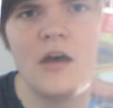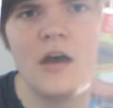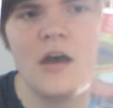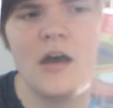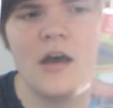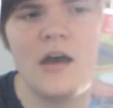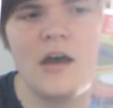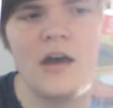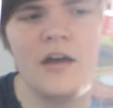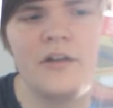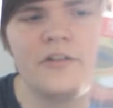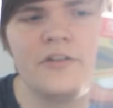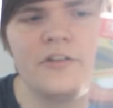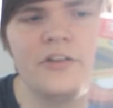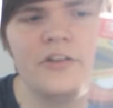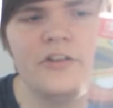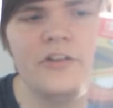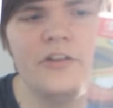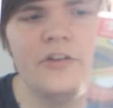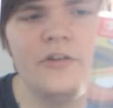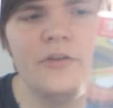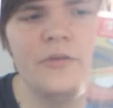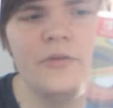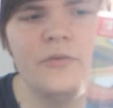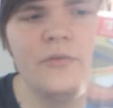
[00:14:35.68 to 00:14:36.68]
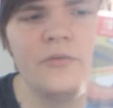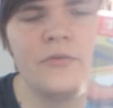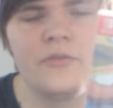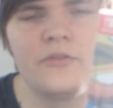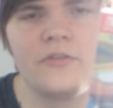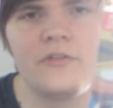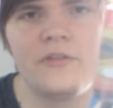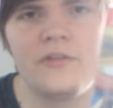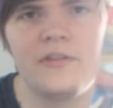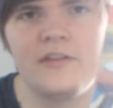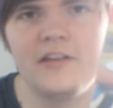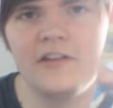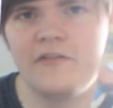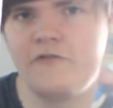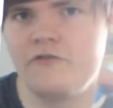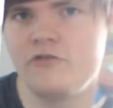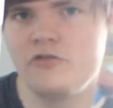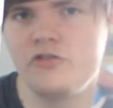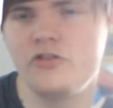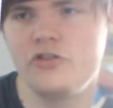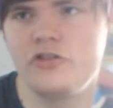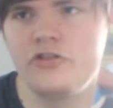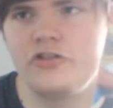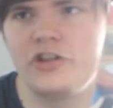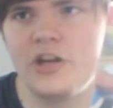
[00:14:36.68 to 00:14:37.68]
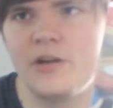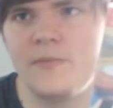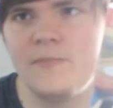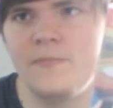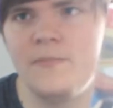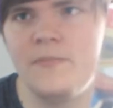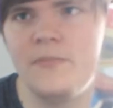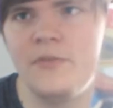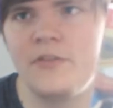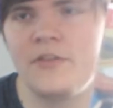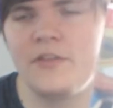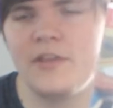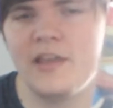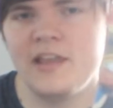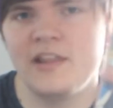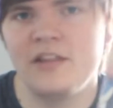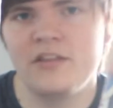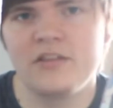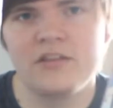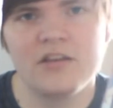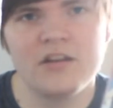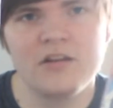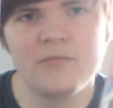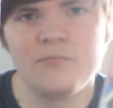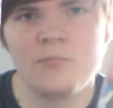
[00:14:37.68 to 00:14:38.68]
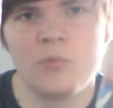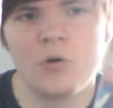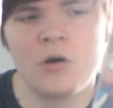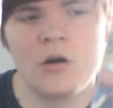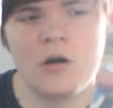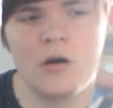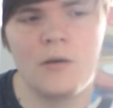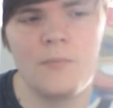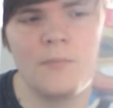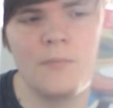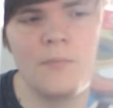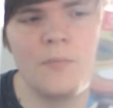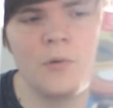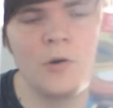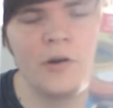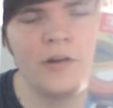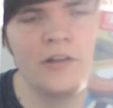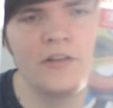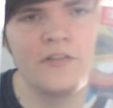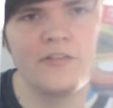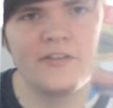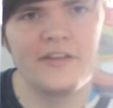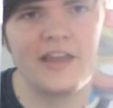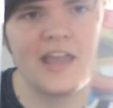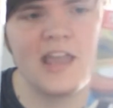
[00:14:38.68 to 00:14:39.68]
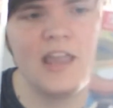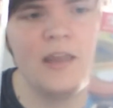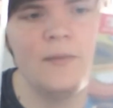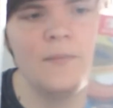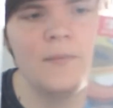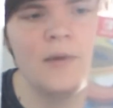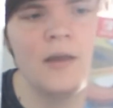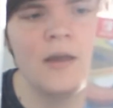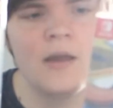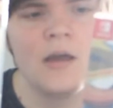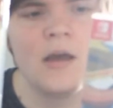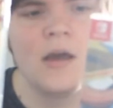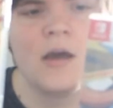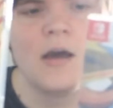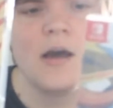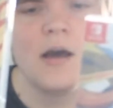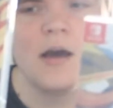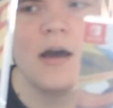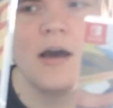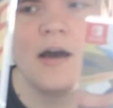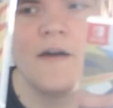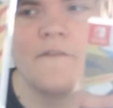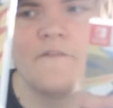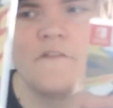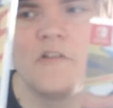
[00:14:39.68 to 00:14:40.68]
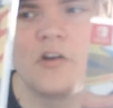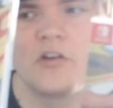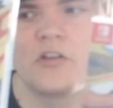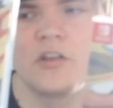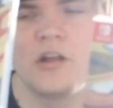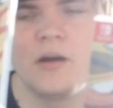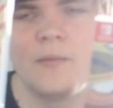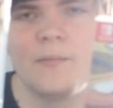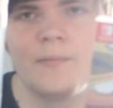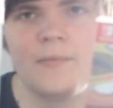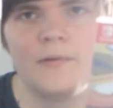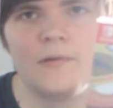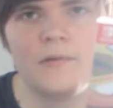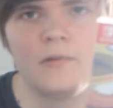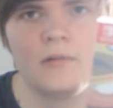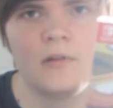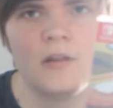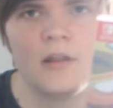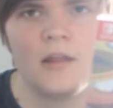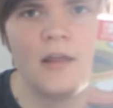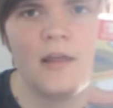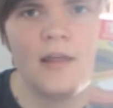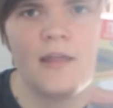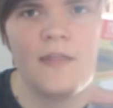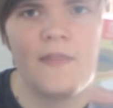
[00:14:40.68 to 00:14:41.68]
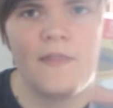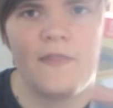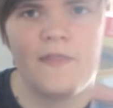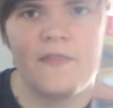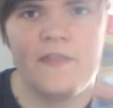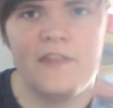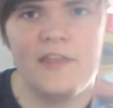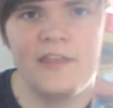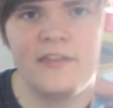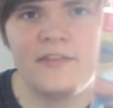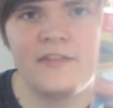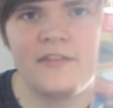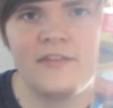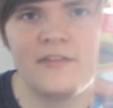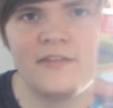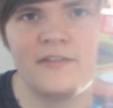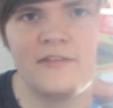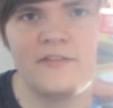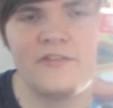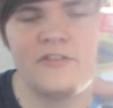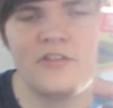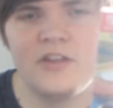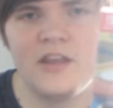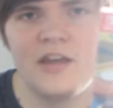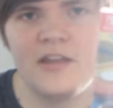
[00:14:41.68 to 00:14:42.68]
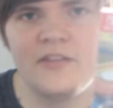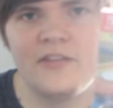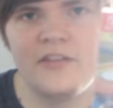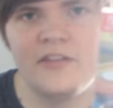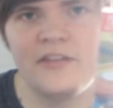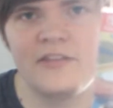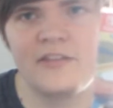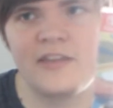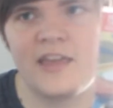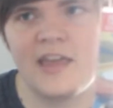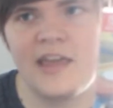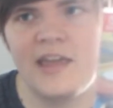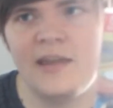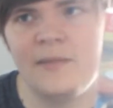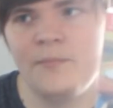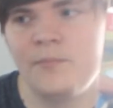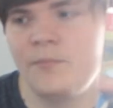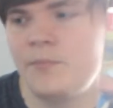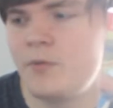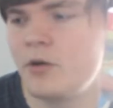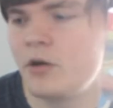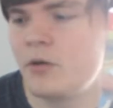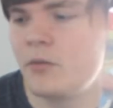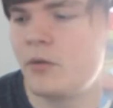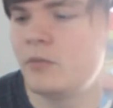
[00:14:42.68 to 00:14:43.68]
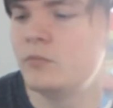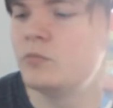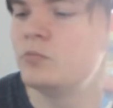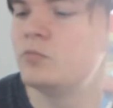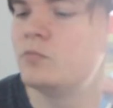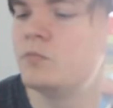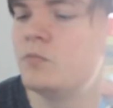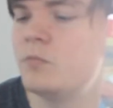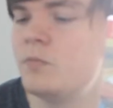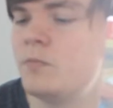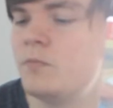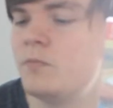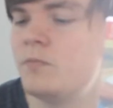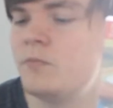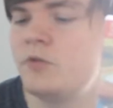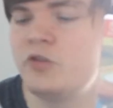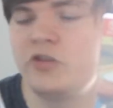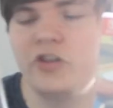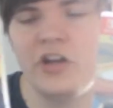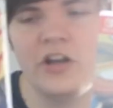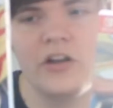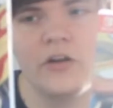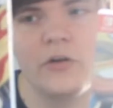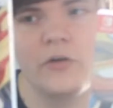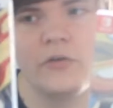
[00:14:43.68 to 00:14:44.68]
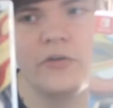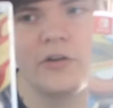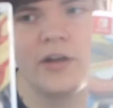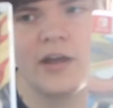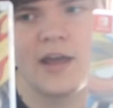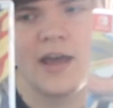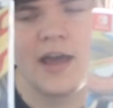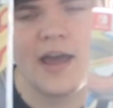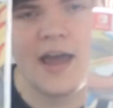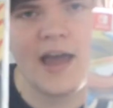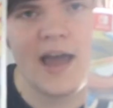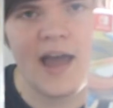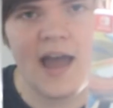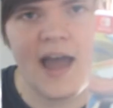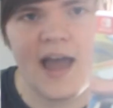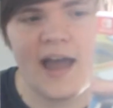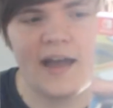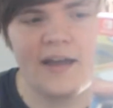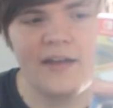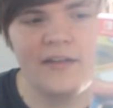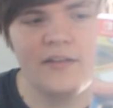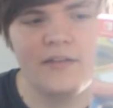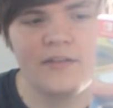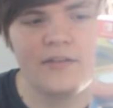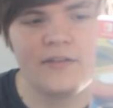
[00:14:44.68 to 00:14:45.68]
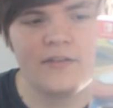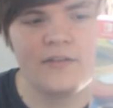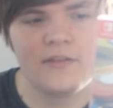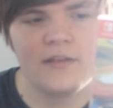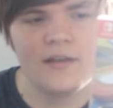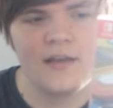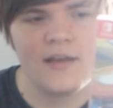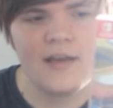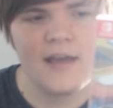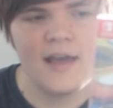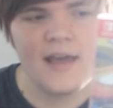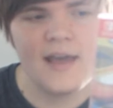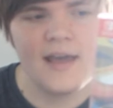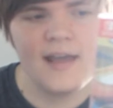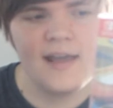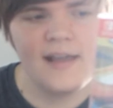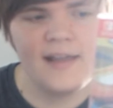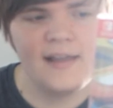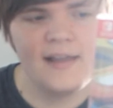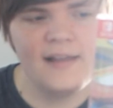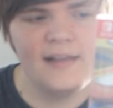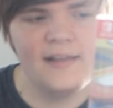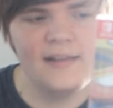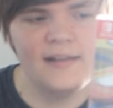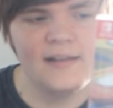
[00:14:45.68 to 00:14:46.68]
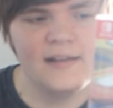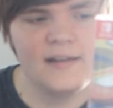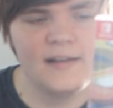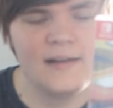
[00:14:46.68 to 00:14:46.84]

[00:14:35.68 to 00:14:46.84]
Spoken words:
to use different gyms in certain points of the game. For example, this game, Pokémon Shield, has a